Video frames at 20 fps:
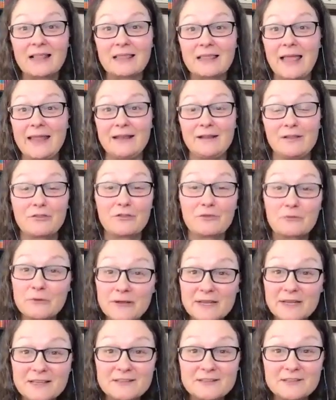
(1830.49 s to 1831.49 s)
line
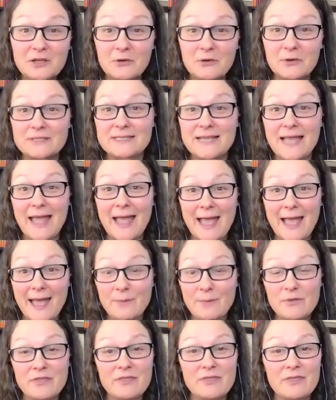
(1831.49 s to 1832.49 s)
threes go into
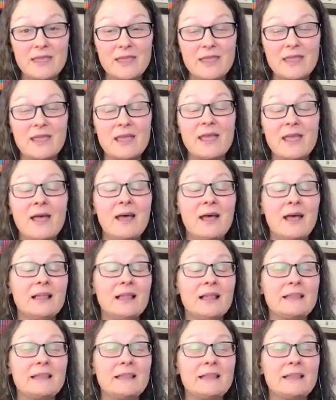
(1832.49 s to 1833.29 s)
apathy,